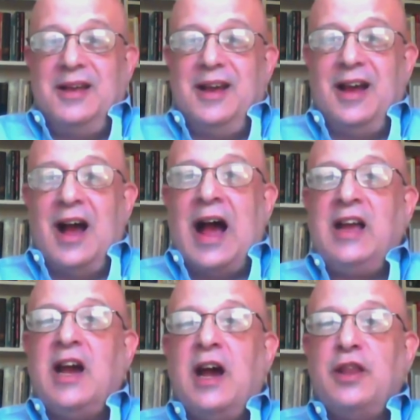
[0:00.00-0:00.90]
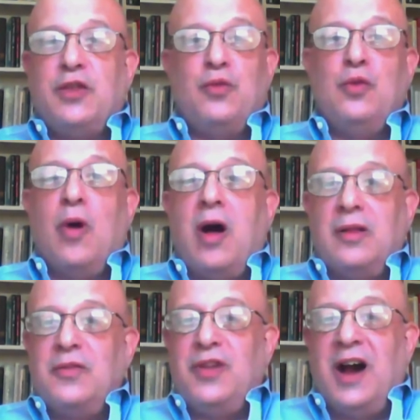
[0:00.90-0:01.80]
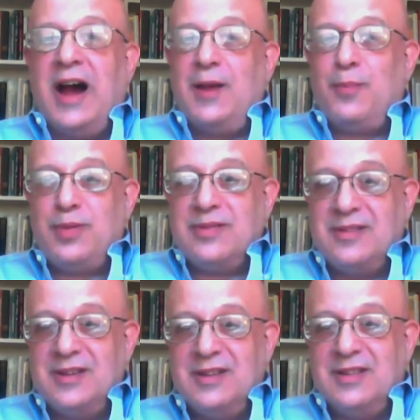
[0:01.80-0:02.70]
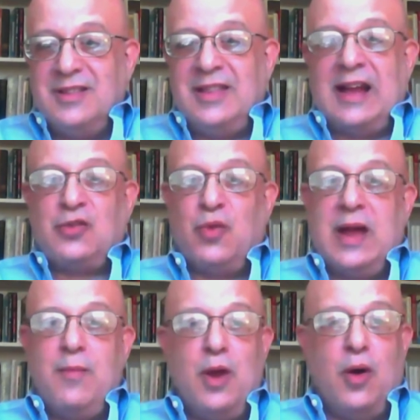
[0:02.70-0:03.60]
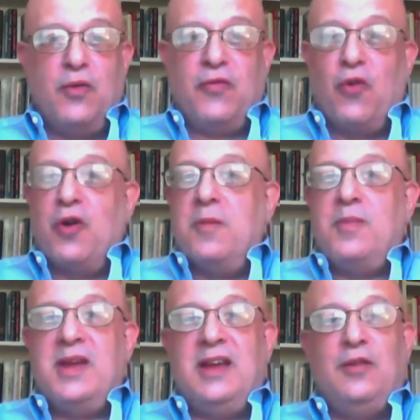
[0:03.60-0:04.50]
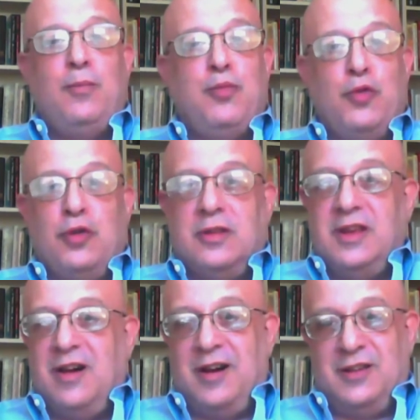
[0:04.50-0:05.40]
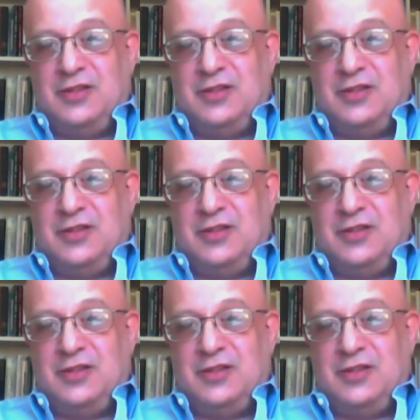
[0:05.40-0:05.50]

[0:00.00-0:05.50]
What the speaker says: I cut through all of the hype. That's what I'm known for, in being brutally honest.